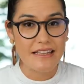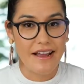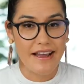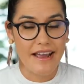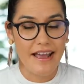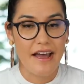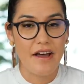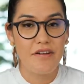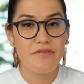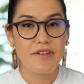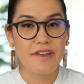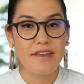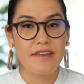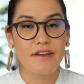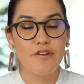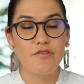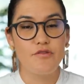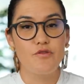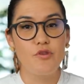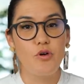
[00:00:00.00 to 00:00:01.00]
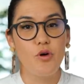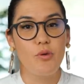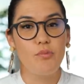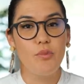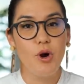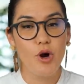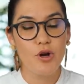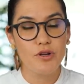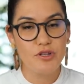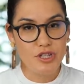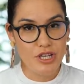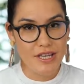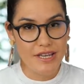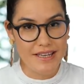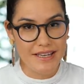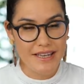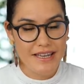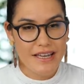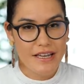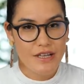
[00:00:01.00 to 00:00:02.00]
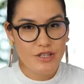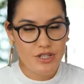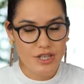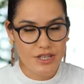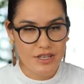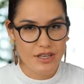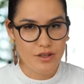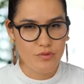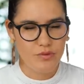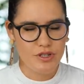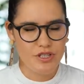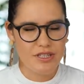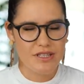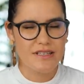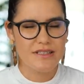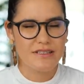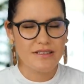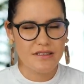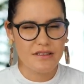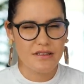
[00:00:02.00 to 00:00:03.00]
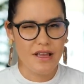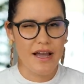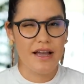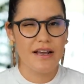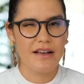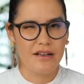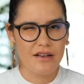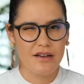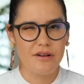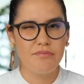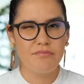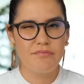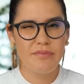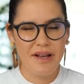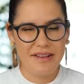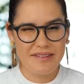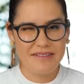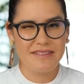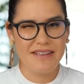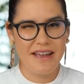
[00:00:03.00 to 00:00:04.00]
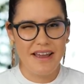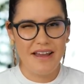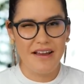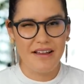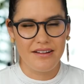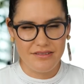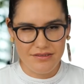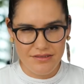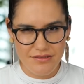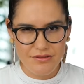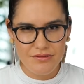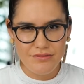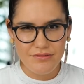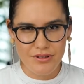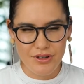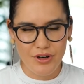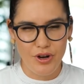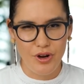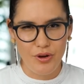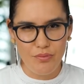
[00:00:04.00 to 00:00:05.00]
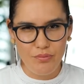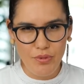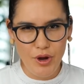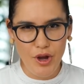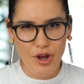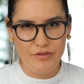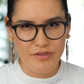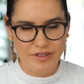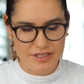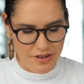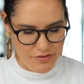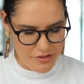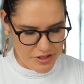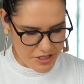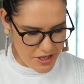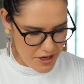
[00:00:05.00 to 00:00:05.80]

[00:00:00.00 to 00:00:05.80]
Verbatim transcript: that i have here for poaching chicken which is like button down you know, perfect every